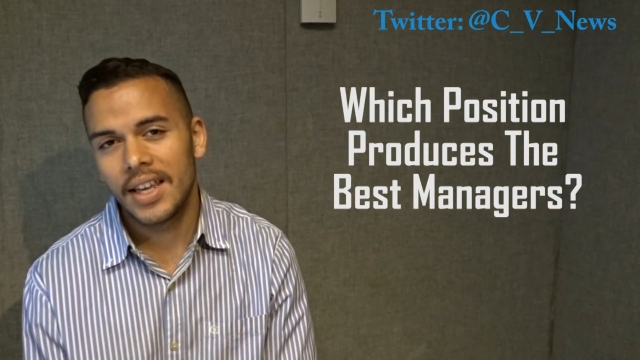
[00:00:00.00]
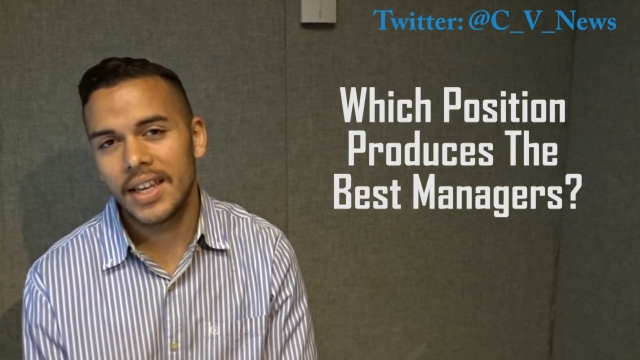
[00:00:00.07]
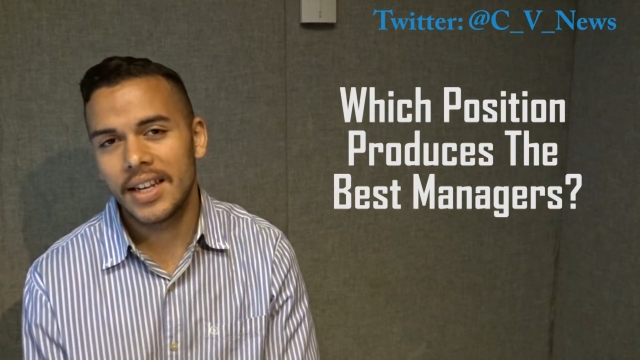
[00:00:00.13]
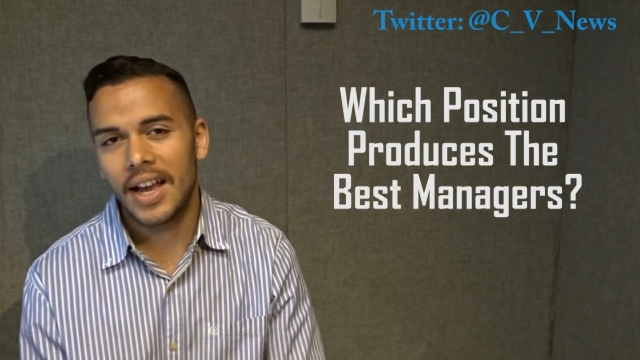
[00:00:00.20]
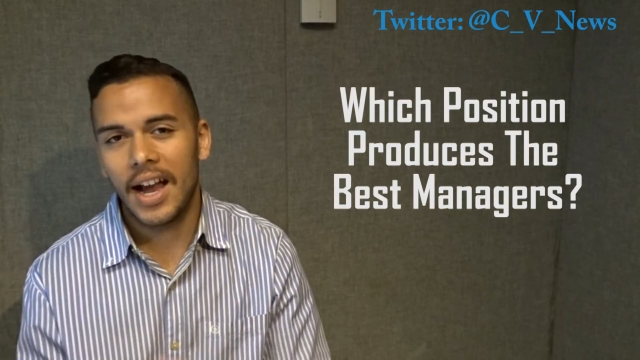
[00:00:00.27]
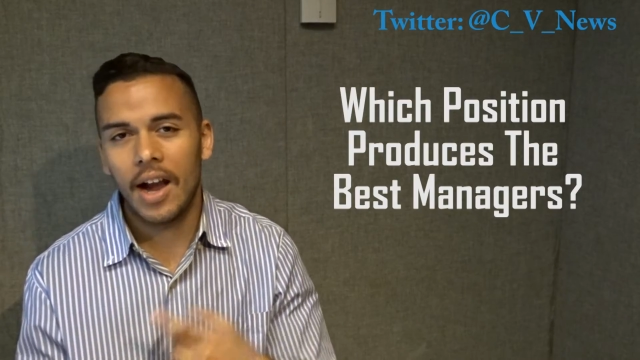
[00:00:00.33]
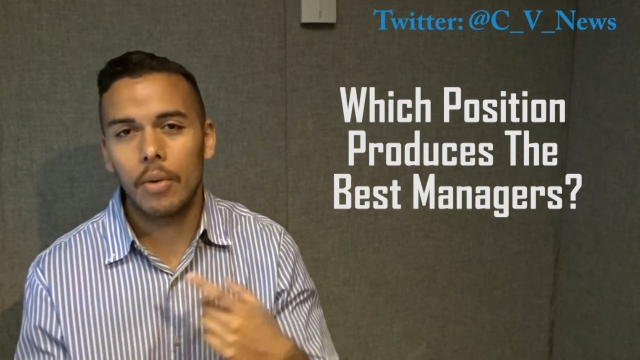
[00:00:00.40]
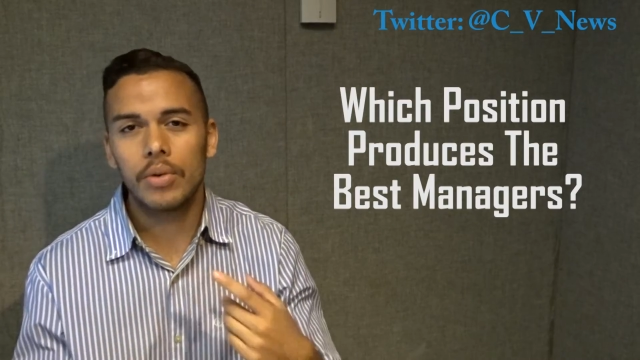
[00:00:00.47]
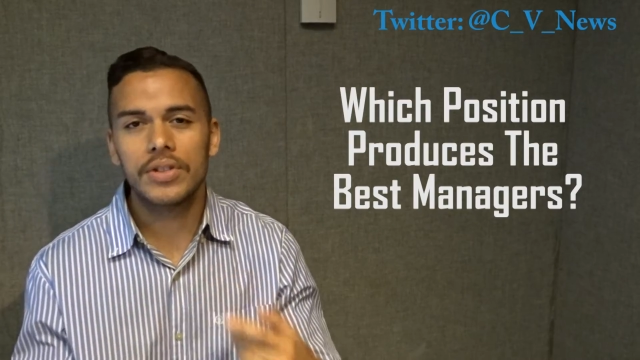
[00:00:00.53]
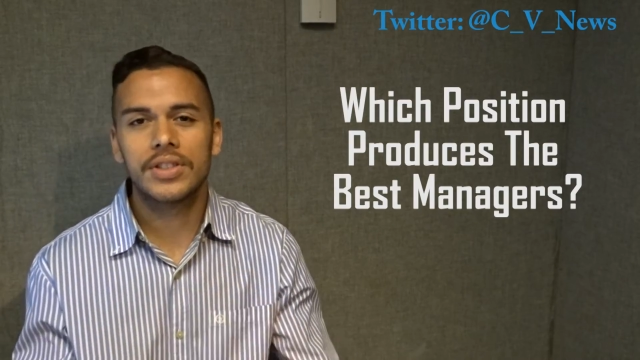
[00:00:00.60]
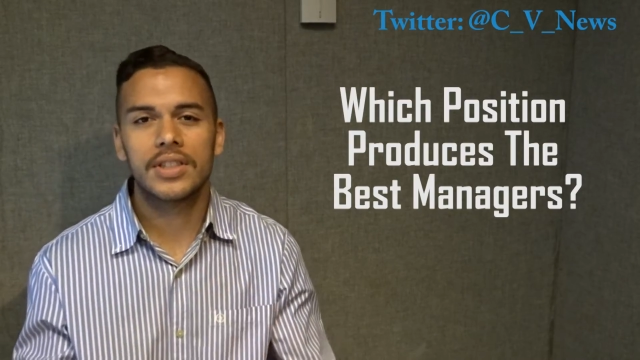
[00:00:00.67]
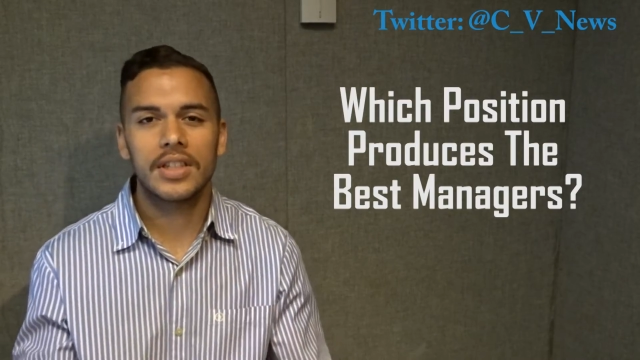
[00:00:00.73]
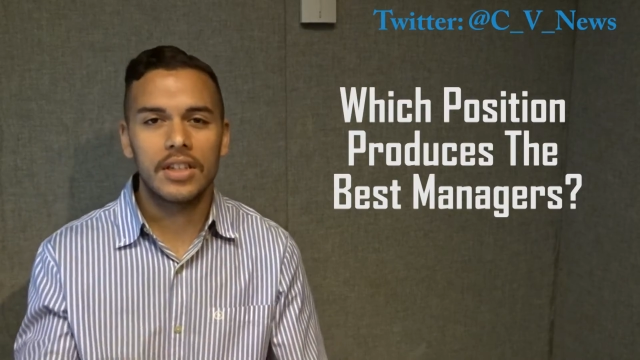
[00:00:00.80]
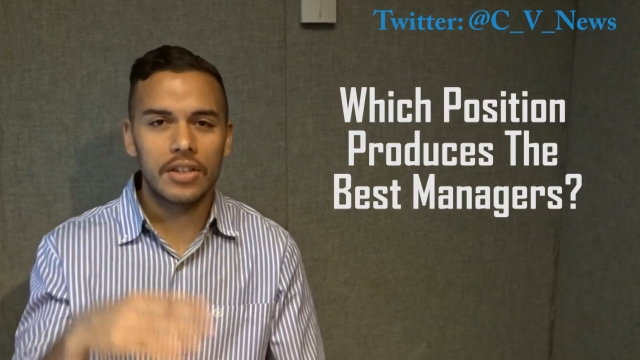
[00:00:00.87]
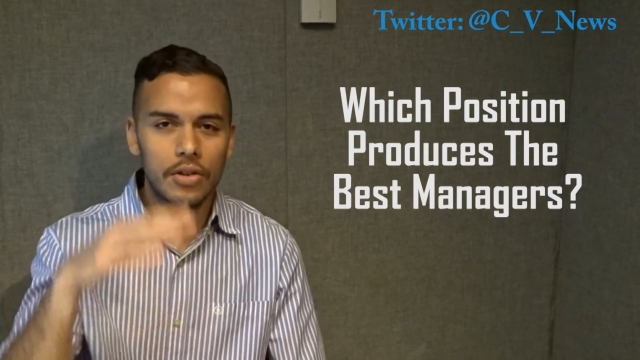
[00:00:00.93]
and I will
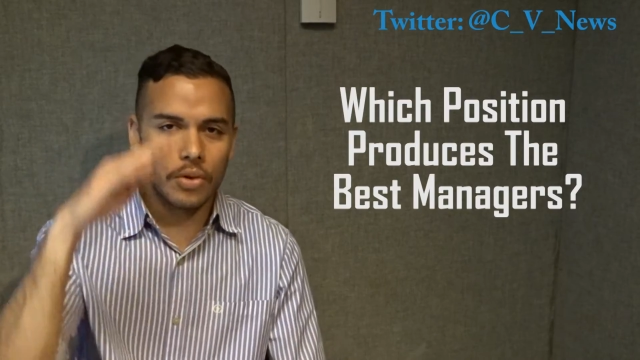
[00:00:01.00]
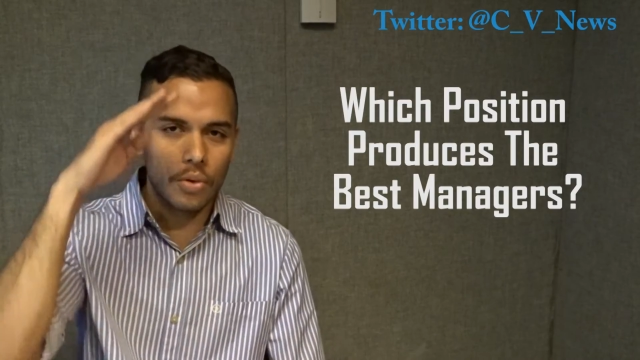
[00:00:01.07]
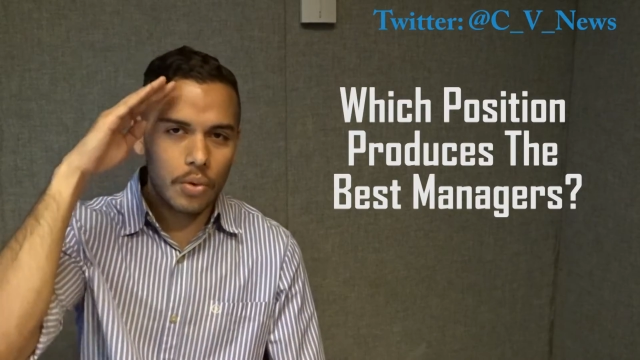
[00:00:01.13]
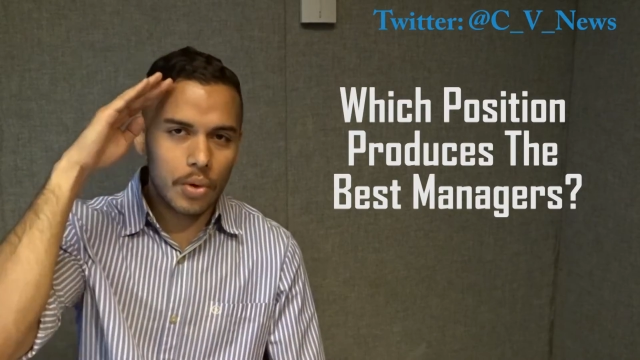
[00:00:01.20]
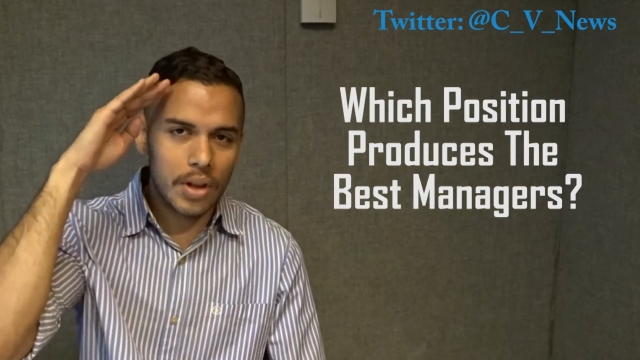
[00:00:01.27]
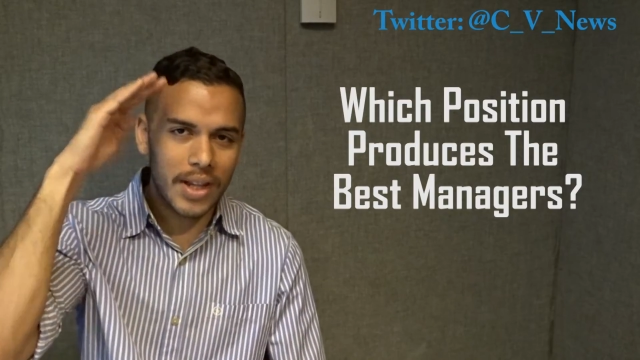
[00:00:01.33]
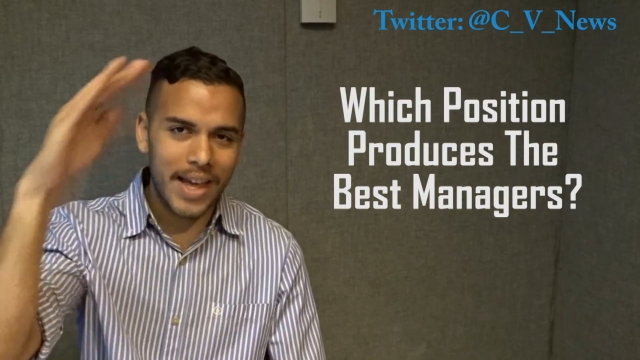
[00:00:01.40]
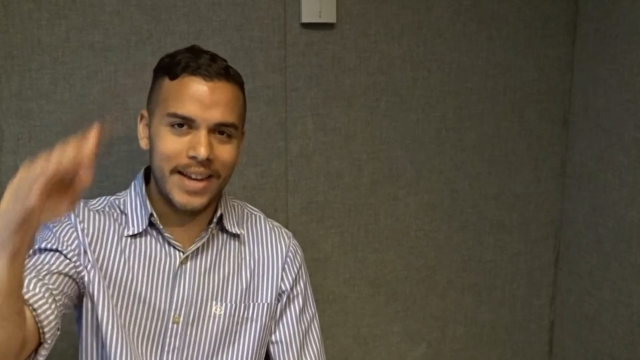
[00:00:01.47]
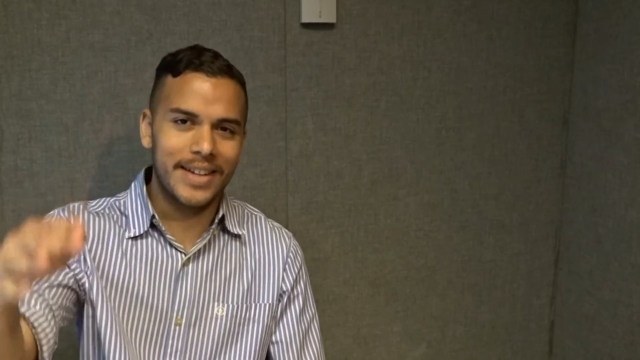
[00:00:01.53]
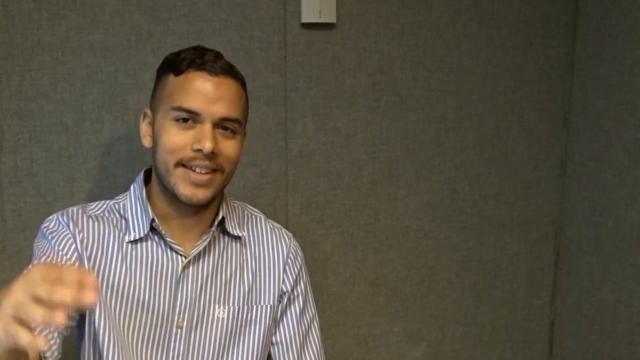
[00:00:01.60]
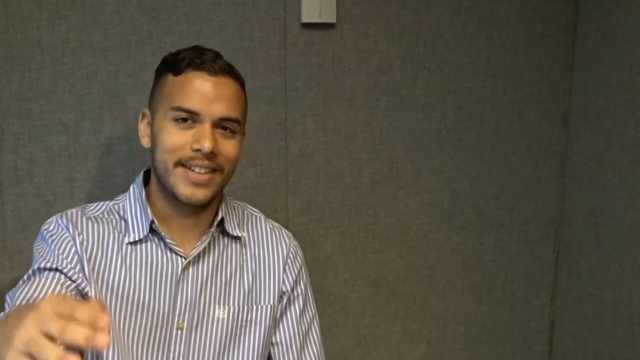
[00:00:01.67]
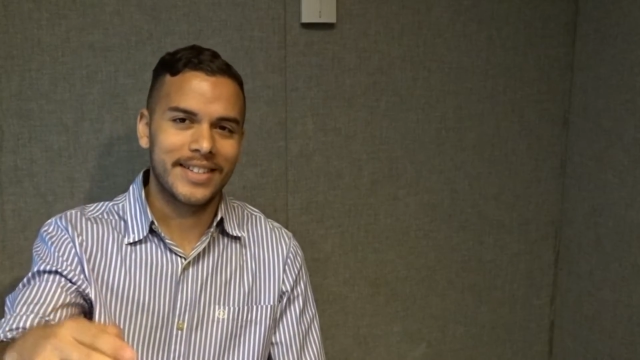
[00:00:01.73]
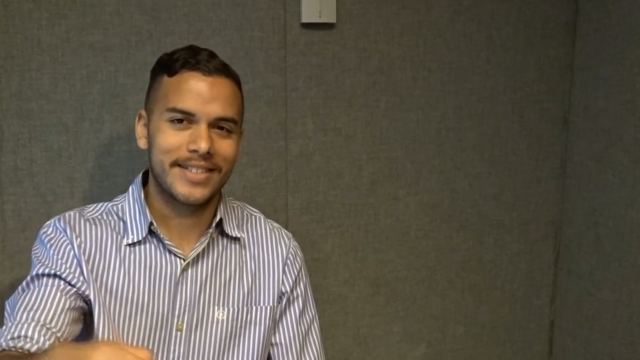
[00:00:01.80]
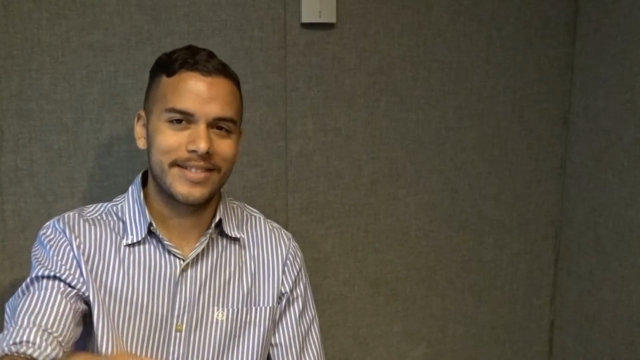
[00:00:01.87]
see you later.